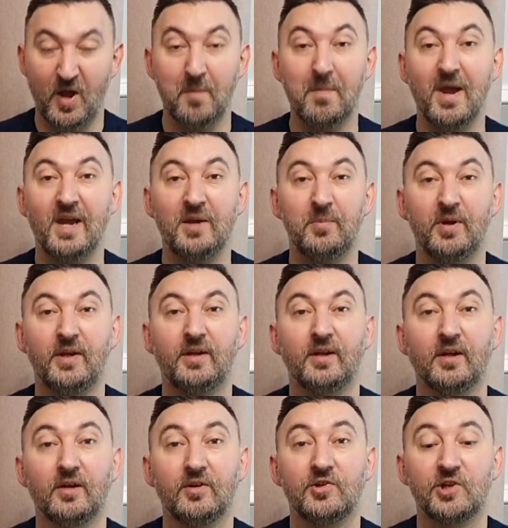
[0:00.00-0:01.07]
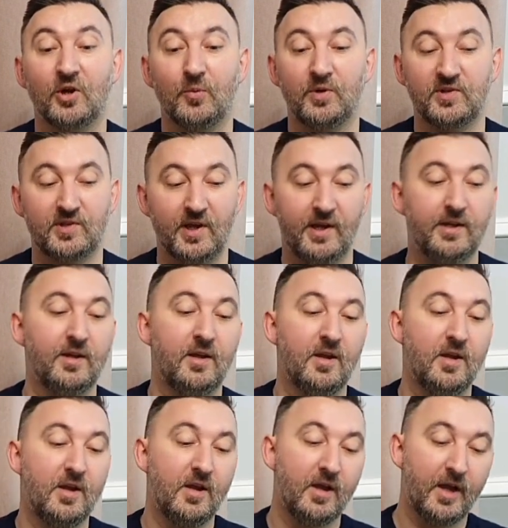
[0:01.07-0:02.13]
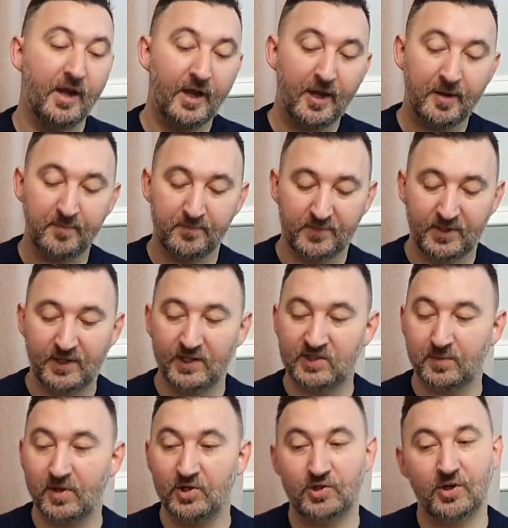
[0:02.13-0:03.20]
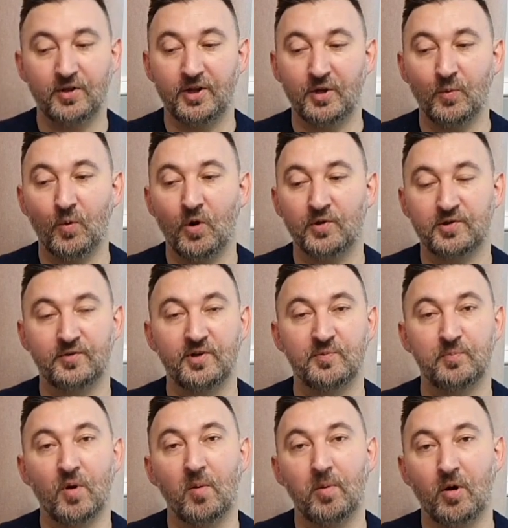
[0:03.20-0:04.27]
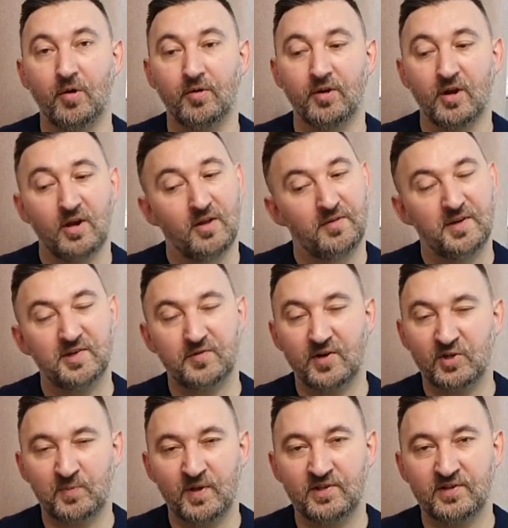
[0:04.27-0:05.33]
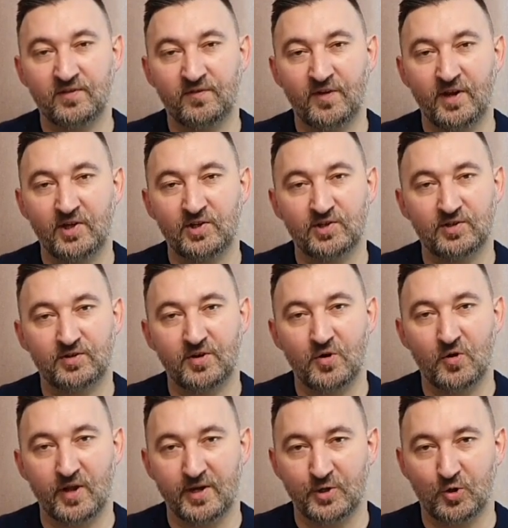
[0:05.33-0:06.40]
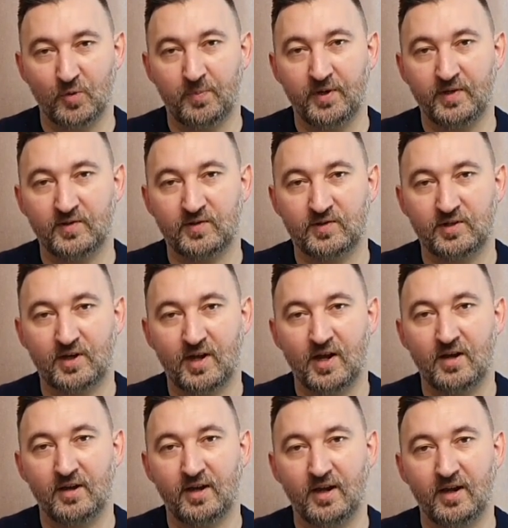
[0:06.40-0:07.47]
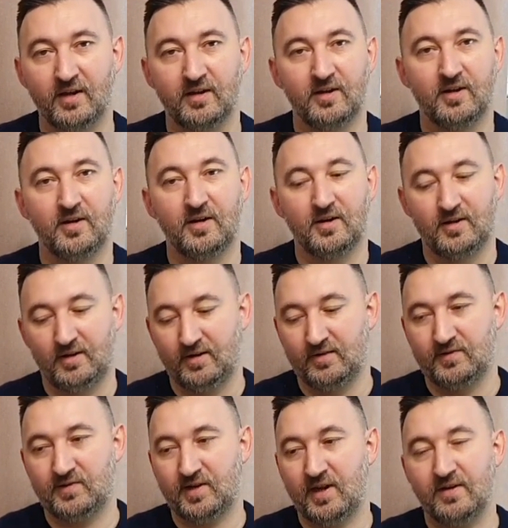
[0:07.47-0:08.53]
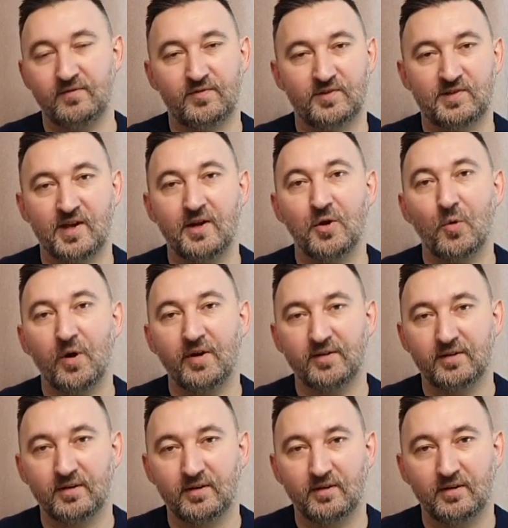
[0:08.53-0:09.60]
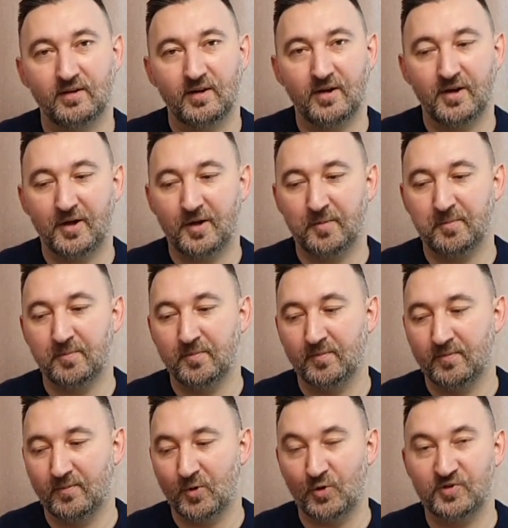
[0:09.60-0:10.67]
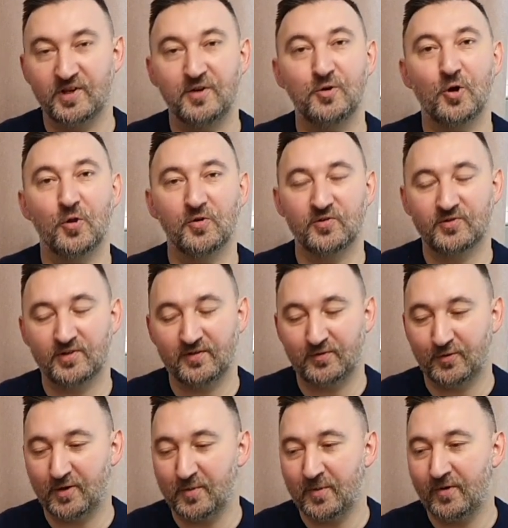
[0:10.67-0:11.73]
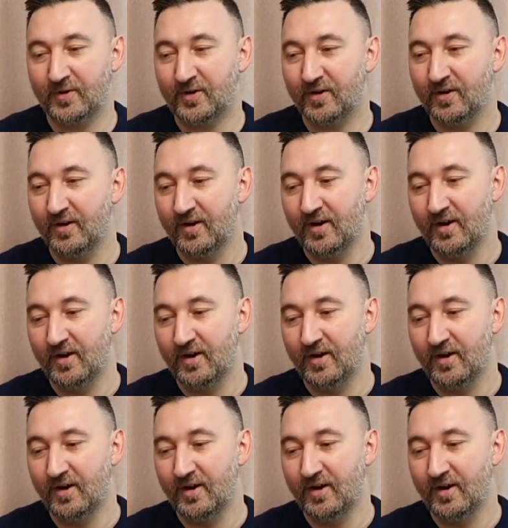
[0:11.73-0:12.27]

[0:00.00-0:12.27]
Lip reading: maybe, shall we say. You need to make sure that your water is bob on. These are expensive fish, they're not like guppies. You can't get 10 for 10 quid or $10 if you're in America.